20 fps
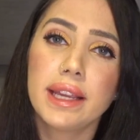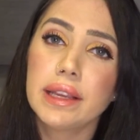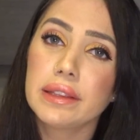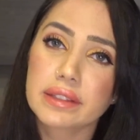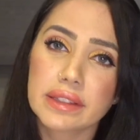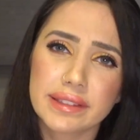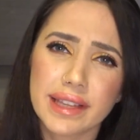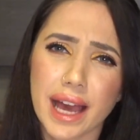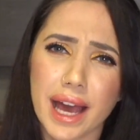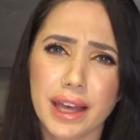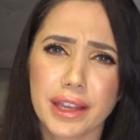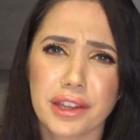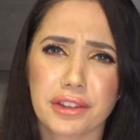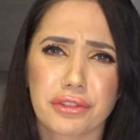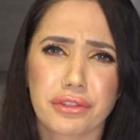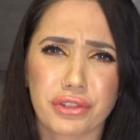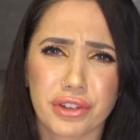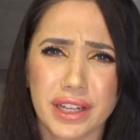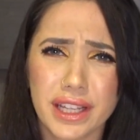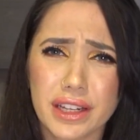He's
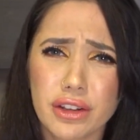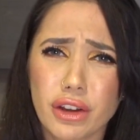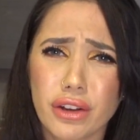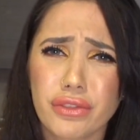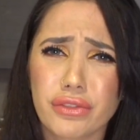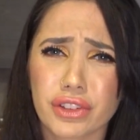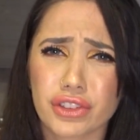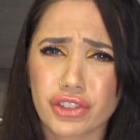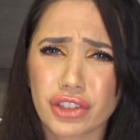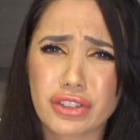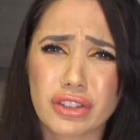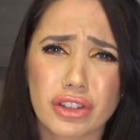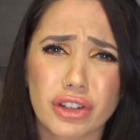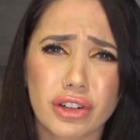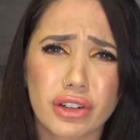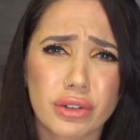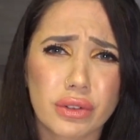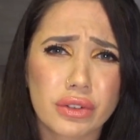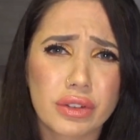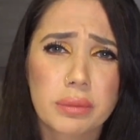Italian, Fernando,
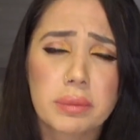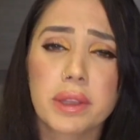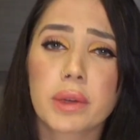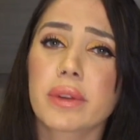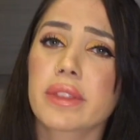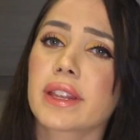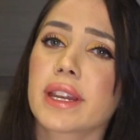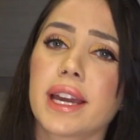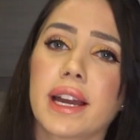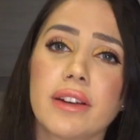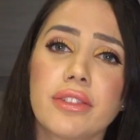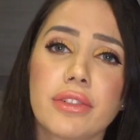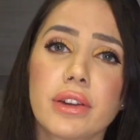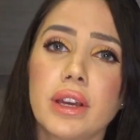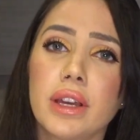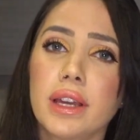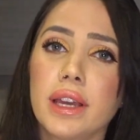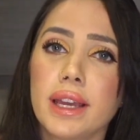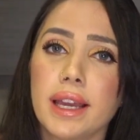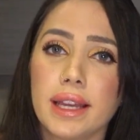Francesco, something with an F.
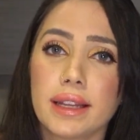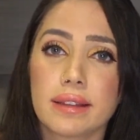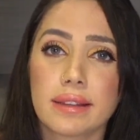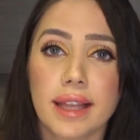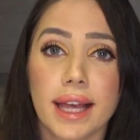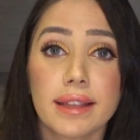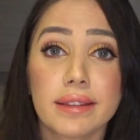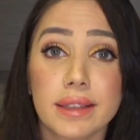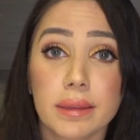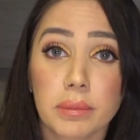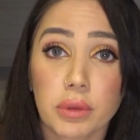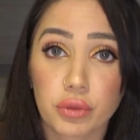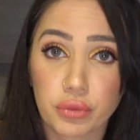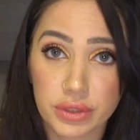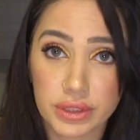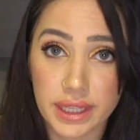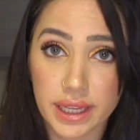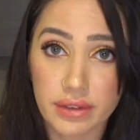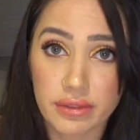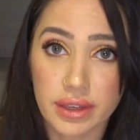And his last name is
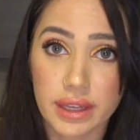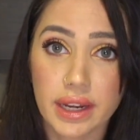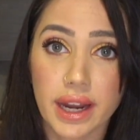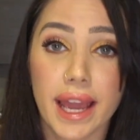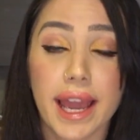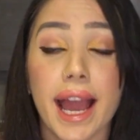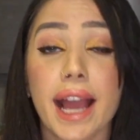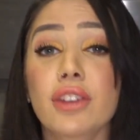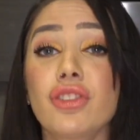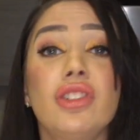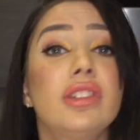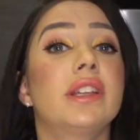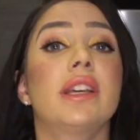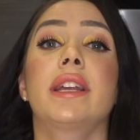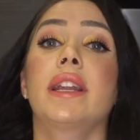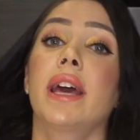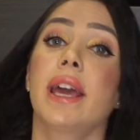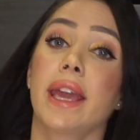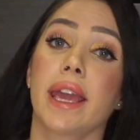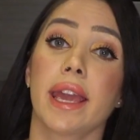Redavid. I actually
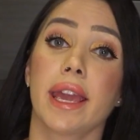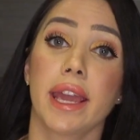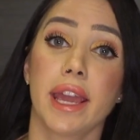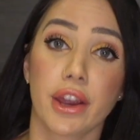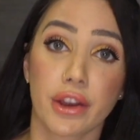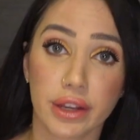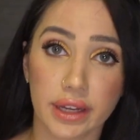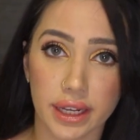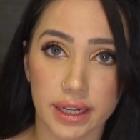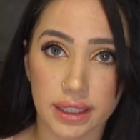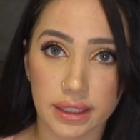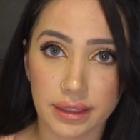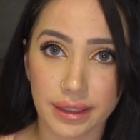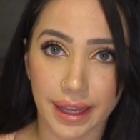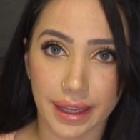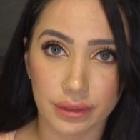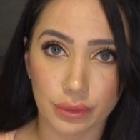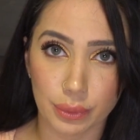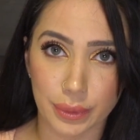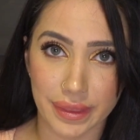did a haircutting
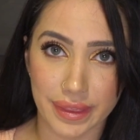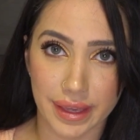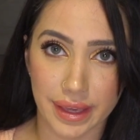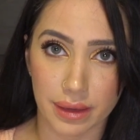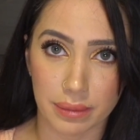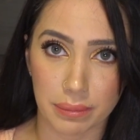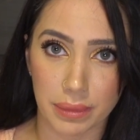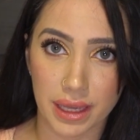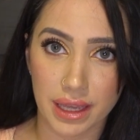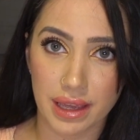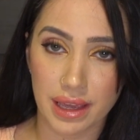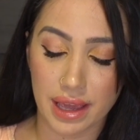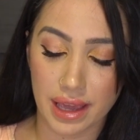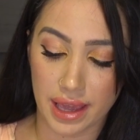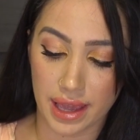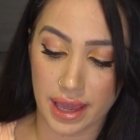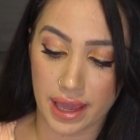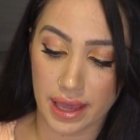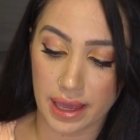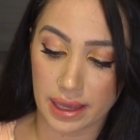class with him,
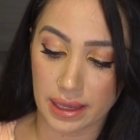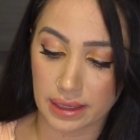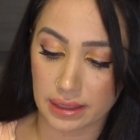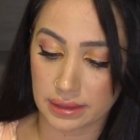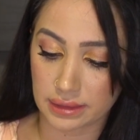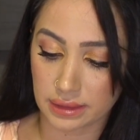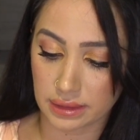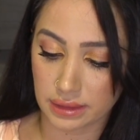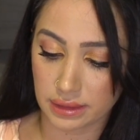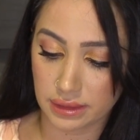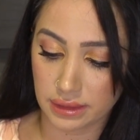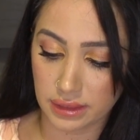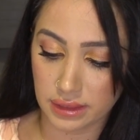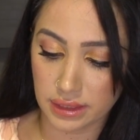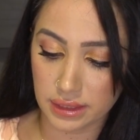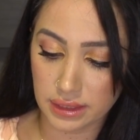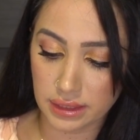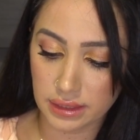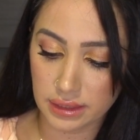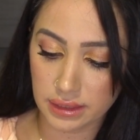and
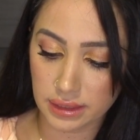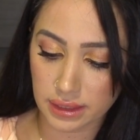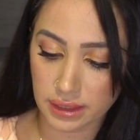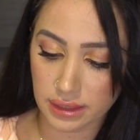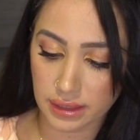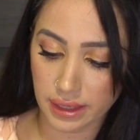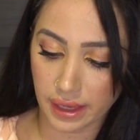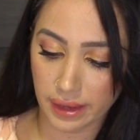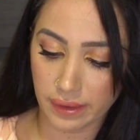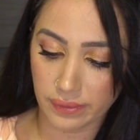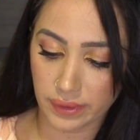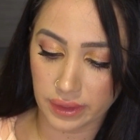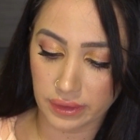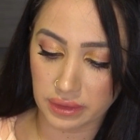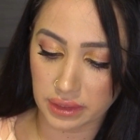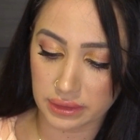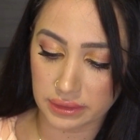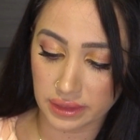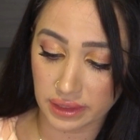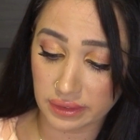he gave
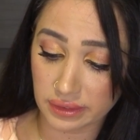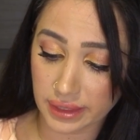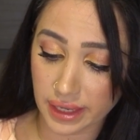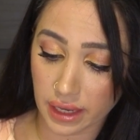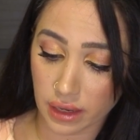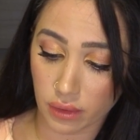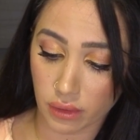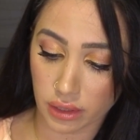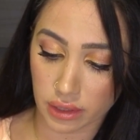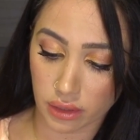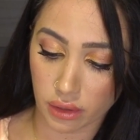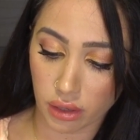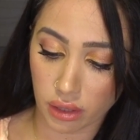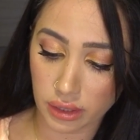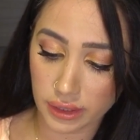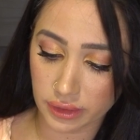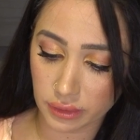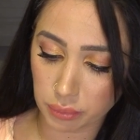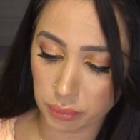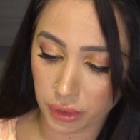us a discount on
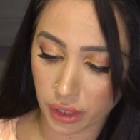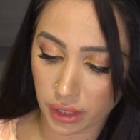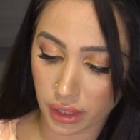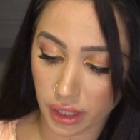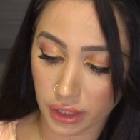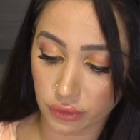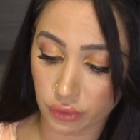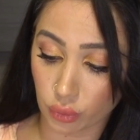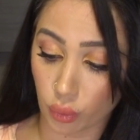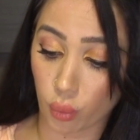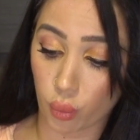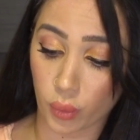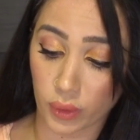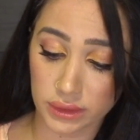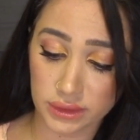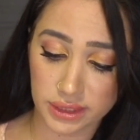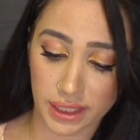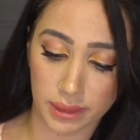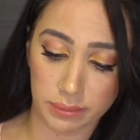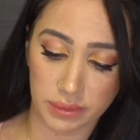all his products,
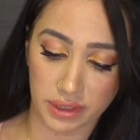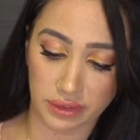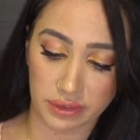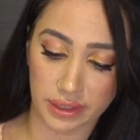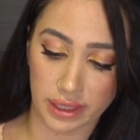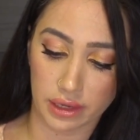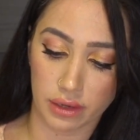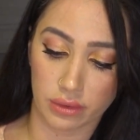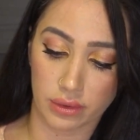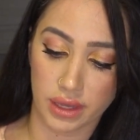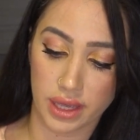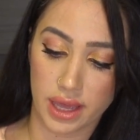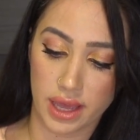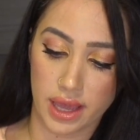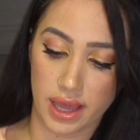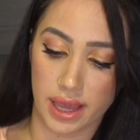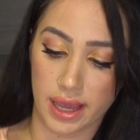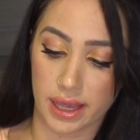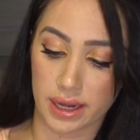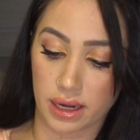one-time discount,
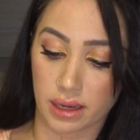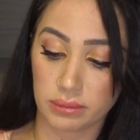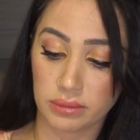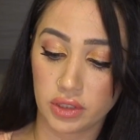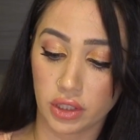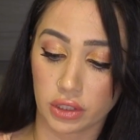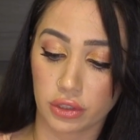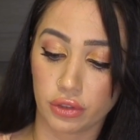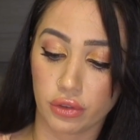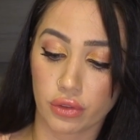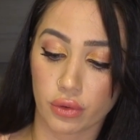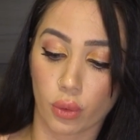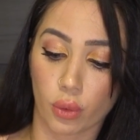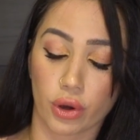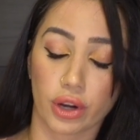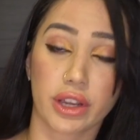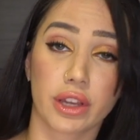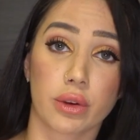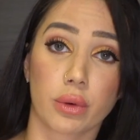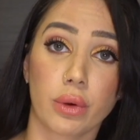and I'm telling you, the
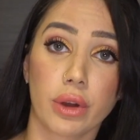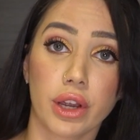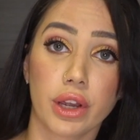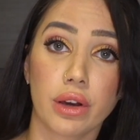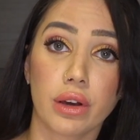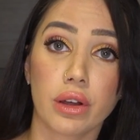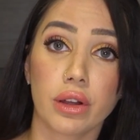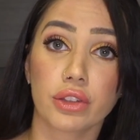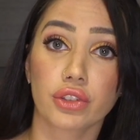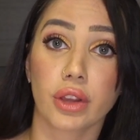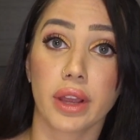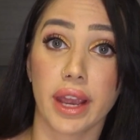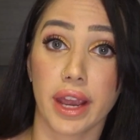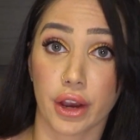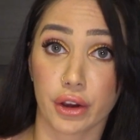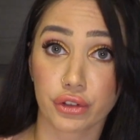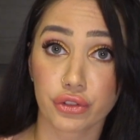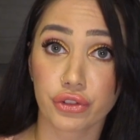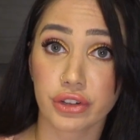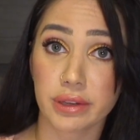orchid oil
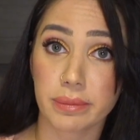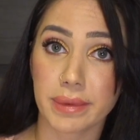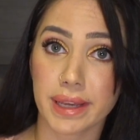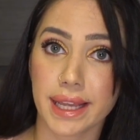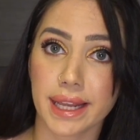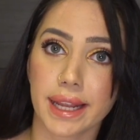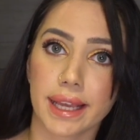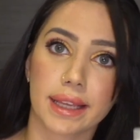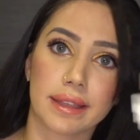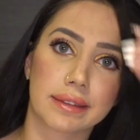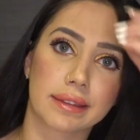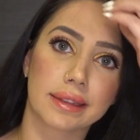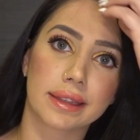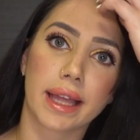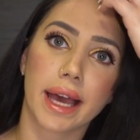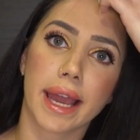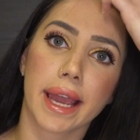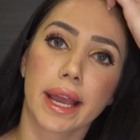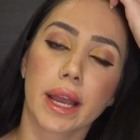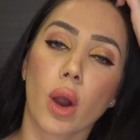hair treatment is
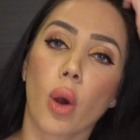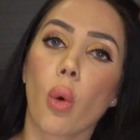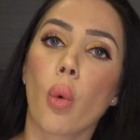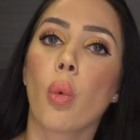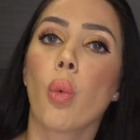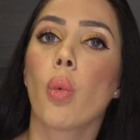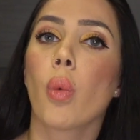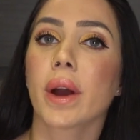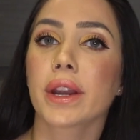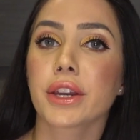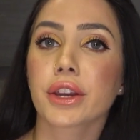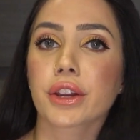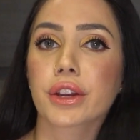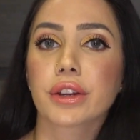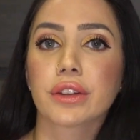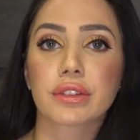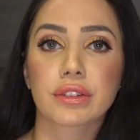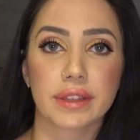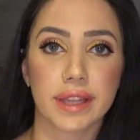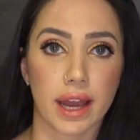like
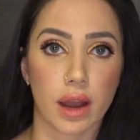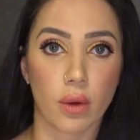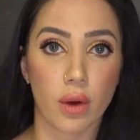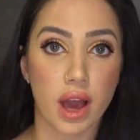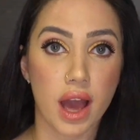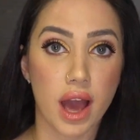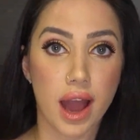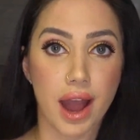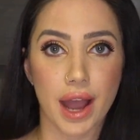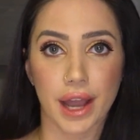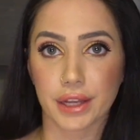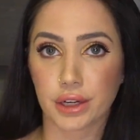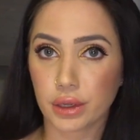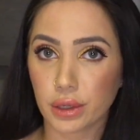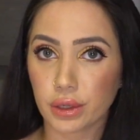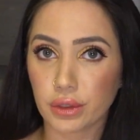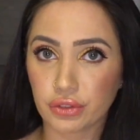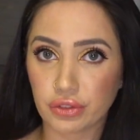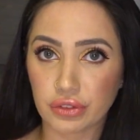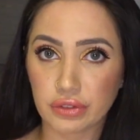wonders. Now, I know
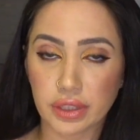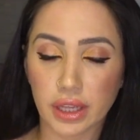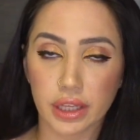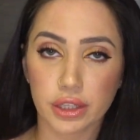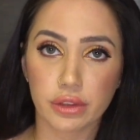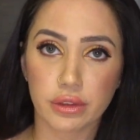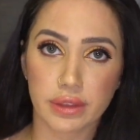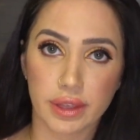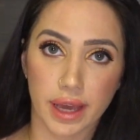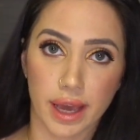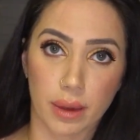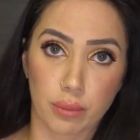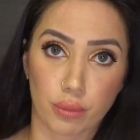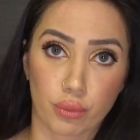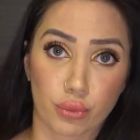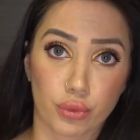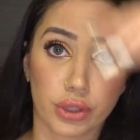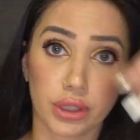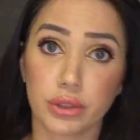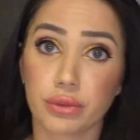I was just telling you
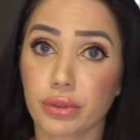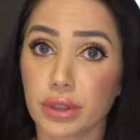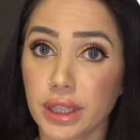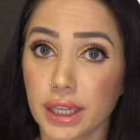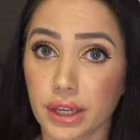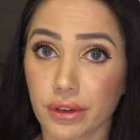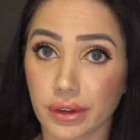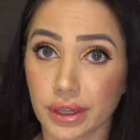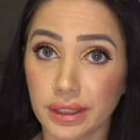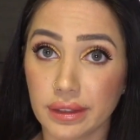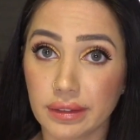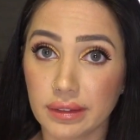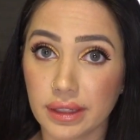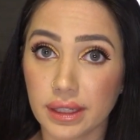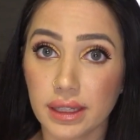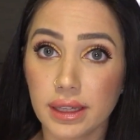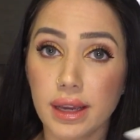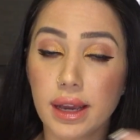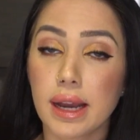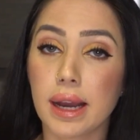that I'm really, really
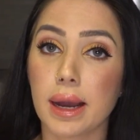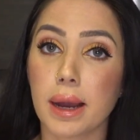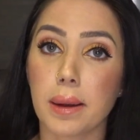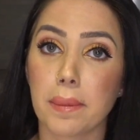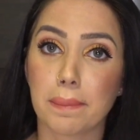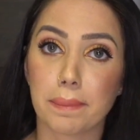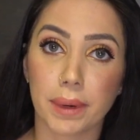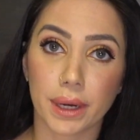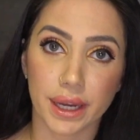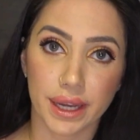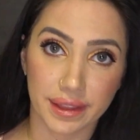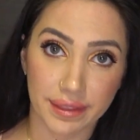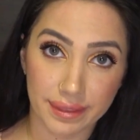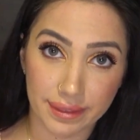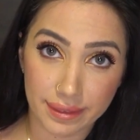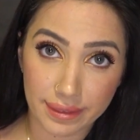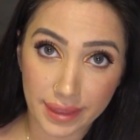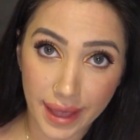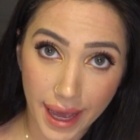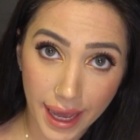greasy, but
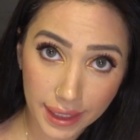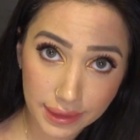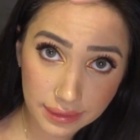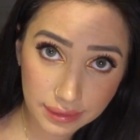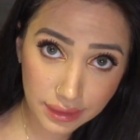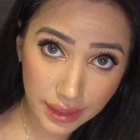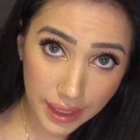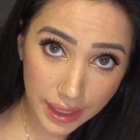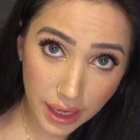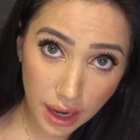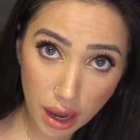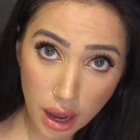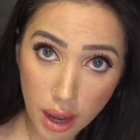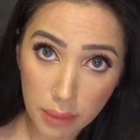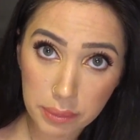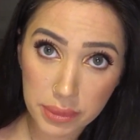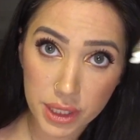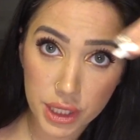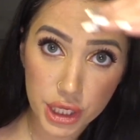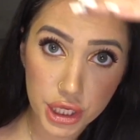that's like
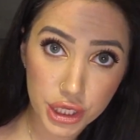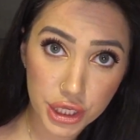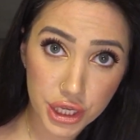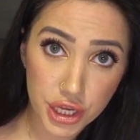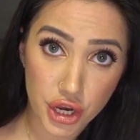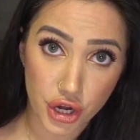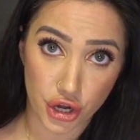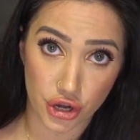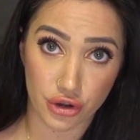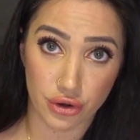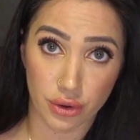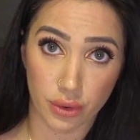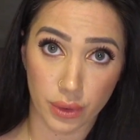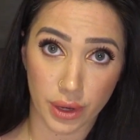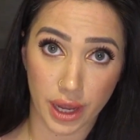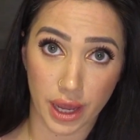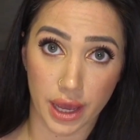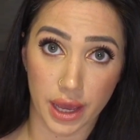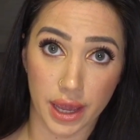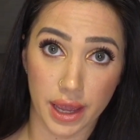up here,
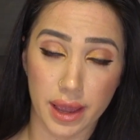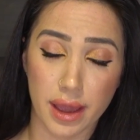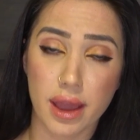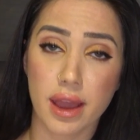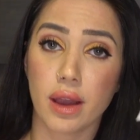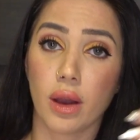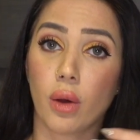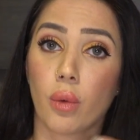okay?